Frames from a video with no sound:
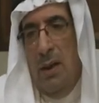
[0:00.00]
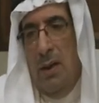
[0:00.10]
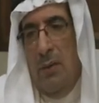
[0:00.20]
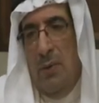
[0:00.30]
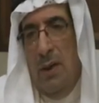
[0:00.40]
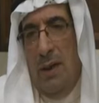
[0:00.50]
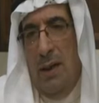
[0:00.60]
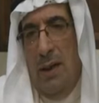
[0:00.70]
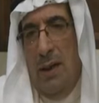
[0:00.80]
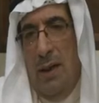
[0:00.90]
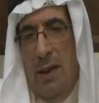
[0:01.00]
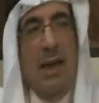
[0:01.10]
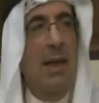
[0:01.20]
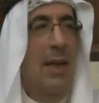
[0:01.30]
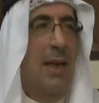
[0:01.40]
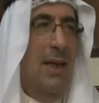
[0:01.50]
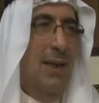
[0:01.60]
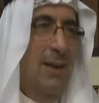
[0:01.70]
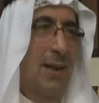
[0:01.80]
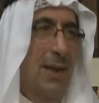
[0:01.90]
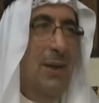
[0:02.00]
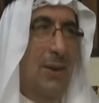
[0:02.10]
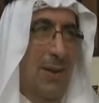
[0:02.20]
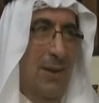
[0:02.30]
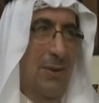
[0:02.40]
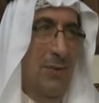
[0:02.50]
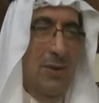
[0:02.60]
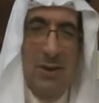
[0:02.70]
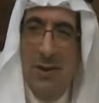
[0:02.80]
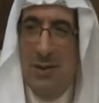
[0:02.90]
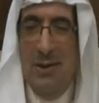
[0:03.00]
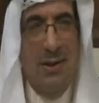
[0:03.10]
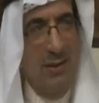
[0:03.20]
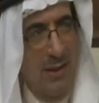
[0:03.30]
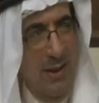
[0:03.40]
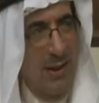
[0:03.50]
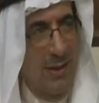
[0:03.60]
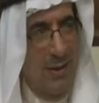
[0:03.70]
When a young girl, she's a kid,